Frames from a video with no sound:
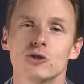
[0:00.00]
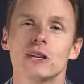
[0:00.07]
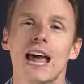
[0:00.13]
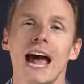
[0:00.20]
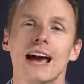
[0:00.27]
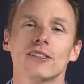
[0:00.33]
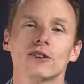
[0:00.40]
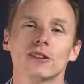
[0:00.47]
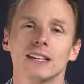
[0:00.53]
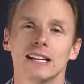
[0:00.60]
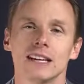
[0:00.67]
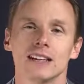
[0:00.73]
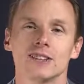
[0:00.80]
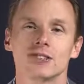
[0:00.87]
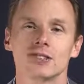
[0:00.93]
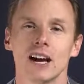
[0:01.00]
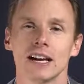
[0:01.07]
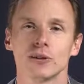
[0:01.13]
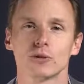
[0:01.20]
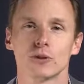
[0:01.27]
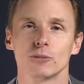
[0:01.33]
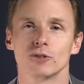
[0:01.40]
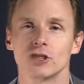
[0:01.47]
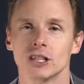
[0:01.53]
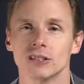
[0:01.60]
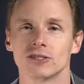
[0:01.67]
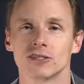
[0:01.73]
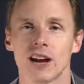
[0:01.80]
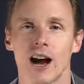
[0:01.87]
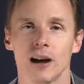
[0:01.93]
you gather any insight from
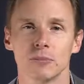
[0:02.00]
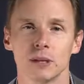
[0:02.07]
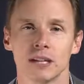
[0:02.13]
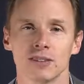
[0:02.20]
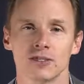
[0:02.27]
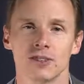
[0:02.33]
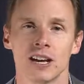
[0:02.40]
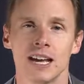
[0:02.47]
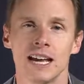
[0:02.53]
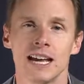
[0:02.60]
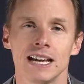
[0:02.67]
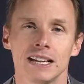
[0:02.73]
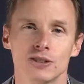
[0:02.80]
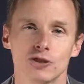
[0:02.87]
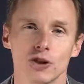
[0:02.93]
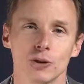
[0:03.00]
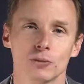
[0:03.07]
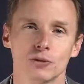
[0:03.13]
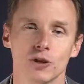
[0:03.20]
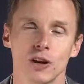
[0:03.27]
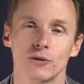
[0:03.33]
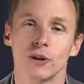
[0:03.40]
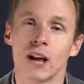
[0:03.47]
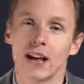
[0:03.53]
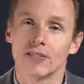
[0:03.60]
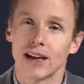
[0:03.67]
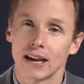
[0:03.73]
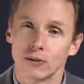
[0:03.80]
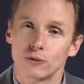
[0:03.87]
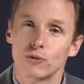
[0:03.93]
Gene's comments in terms of
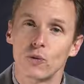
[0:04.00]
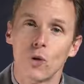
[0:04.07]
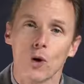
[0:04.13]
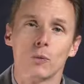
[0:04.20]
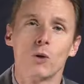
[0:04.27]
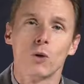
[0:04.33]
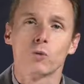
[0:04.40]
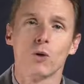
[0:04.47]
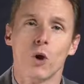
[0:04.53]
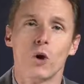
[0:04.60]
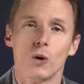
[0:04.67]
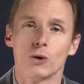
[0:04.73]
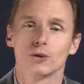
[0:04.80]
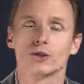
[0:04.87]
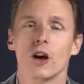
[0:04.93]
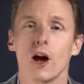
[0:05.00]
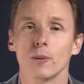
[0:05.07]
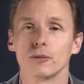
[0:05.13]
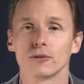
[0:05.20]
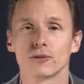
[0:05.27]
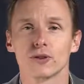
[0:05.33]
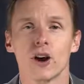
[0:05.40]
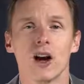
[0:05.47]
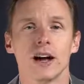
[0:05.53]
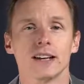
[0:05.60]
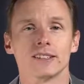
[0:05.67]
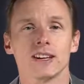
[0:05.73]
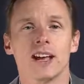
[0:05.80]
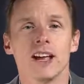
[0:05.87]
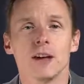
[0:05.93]
they had formal roles up
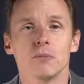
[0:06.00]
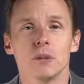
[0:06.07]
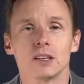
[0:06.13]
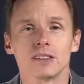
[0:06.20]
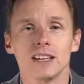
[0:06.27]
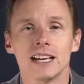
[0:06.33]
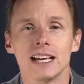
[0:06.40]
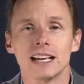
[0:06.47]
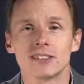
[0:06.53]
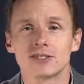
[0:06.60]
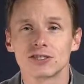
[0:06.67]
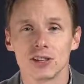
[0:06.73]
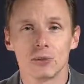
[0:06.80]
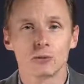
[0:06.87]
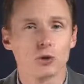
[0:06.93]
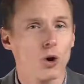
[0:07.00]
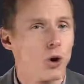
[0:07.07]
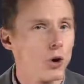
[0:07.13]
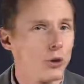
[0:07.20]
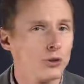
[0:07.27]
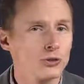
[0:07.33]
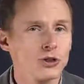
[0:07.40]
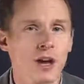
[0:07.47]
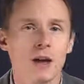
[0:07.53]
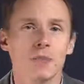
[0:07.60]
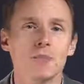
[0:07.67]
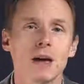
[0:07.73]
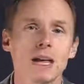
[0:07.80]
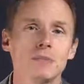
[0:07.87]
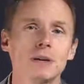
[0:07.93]
front, but then some roles
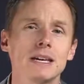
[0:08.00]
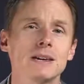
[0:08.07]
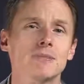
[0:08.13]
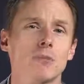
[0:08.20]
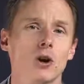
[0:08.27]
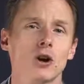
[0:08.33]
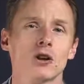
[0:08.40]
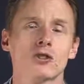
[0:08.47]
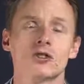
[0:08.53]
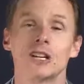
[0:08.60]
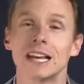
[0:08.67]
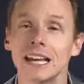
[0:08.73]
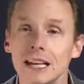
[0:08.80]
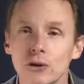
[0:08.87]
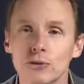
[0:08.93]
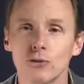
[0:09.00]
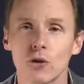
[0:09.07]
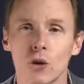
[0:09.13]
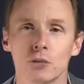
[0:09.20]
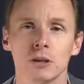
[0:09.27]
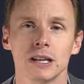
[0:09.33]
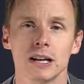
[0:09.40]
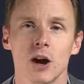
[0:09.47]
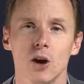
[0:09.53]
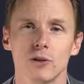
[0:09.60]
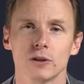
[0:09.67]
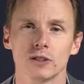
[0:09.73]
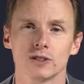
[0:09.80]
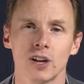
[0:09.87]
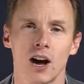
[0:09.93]
maybe emerged informally
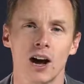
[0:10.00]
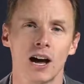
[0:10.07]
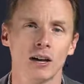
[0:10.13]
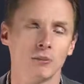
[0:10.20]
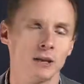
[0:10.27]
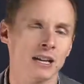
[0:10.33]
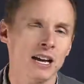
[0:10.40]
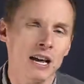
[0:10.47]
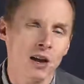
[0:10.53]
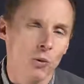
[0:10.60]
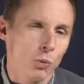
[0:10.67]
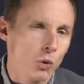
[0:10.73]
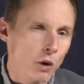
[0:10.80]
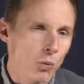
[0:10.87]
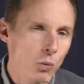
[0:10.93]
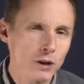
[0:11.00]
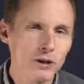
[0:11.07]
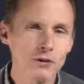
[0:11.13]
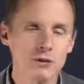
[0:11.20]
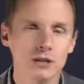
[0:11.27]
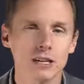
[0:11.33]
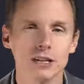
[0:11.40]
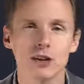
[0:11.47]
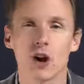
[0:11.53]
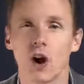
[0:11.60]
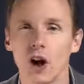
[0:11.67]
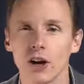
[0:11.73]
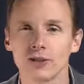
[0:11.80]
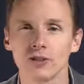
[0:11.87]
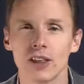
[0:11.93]
over time? And what do you think
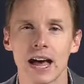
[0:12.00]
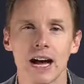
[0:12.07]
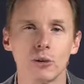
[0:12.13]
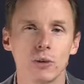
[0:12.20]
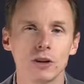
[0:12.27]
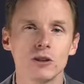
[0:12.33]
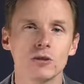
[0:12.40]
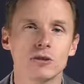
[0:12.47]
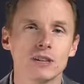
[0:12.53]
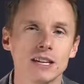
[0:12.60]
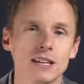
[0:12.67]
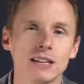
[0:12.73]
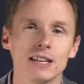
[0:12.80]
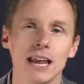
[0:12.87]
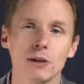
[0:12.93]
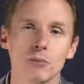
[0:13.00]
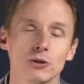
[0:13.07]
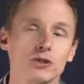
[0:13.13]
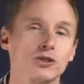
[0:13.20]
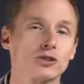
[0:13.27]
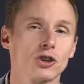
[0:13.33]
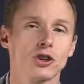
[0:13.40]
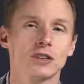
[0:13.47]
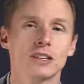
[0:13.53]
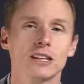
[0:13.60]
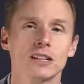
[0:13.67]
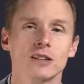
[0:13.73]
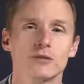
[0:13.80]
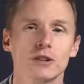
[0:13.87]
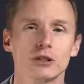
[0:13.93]
caused that? What do you think enabled certain
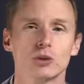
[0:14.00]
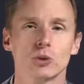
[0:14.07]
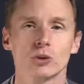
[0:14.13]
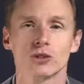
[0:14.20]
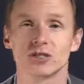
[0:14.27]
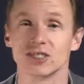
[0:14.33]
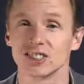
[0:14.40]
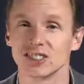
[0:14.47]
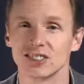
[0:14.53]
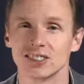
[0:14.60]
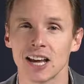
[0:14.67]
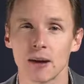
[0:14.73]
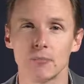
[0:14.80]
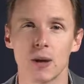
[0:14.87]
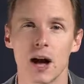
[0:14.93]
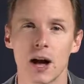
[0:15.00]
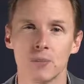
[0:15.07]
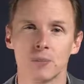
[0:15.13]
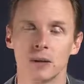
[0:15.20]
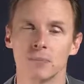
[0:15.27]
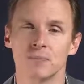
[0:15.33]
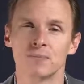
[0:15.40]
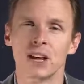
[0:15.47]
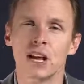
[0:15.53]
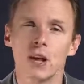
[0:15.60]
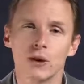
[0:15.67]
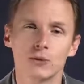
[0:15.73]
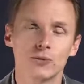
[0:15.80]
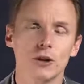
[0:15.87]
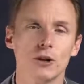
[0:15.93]
individuals to step up and
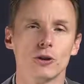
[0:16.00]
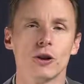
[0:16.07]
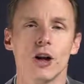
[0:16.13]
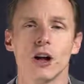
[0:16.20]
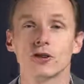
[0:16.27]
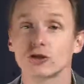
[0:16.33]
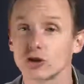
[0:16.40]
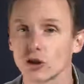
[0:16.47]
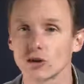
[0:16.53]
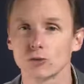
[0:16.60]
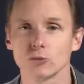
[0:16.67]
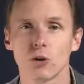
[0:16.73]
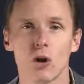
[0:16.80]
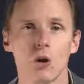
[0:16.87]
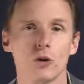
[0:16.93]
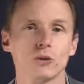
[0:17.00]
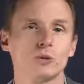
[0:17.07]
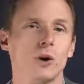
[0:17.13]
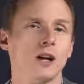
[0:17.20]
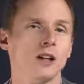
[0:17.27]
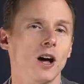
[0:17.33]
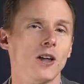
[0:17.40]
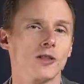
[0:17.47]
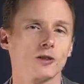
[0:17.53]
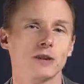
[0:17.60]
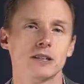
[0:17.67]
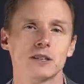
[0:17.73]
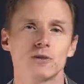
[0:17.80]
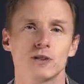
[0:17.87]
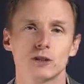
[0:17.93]
fill certain roles while other
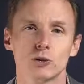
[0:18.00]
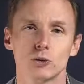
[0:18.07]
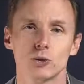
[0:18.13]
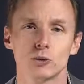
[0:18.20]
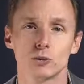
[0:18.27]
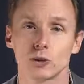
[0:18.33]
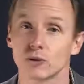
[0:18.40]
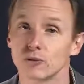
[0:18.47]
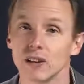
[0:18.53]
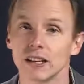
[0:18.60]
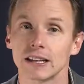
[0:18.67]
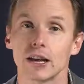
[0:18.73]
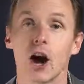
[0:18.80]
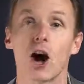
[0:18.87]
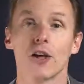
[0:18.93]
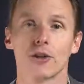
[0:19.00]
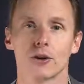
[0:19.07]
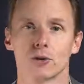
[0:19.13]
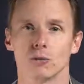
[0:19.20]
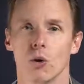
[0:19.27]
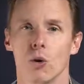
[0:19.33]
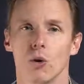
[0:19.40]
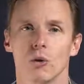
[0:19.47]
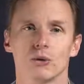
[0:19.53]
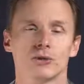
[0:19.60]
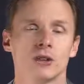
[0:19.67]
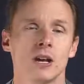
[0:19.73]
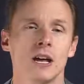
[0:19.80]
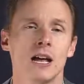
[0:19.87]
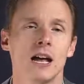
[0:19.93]
individuals were filling other
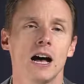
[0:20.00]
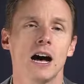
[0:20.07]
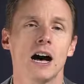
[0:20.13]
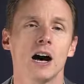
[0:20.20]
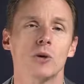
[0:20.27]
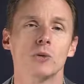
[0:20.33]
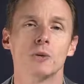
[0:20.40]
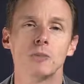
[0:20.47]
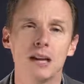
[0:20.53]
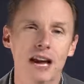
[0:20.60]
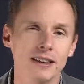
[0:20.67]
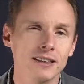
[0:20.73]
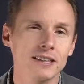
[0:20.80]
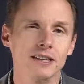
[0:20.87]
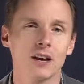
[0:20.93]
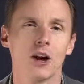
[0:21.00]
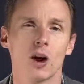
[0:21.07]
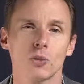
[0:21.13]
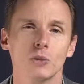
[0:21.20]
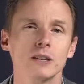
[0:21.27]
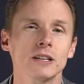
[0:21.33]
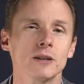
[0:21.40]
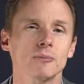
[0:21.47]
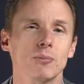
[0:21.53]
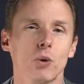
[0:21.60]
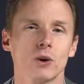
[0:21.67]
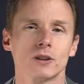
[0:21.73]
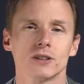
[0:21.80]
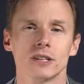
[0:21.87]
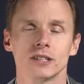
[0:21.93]
roles? Would be, I think, a really
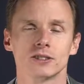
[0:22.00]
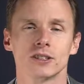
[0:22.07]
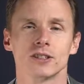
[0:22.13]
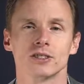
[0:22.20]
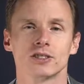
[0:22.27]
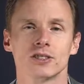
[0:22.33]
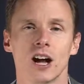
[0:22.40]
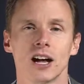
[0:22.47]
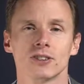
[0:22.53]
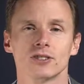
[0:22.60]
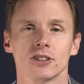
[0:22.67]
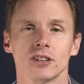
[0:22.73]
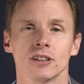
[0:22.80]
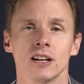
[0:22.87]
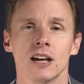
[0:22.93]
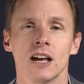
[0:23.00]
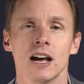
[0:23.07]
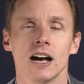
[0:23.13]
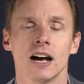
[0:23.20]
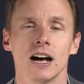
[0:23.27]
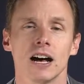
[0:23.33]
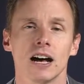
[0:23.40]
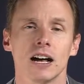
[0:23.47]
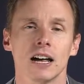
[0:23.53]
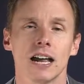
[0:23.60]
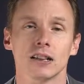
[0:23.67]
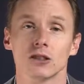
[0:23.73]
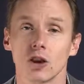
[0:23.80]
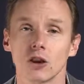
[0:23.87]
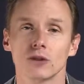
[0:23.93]
important thing to discuss
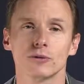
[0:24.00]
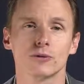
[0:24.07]
and learn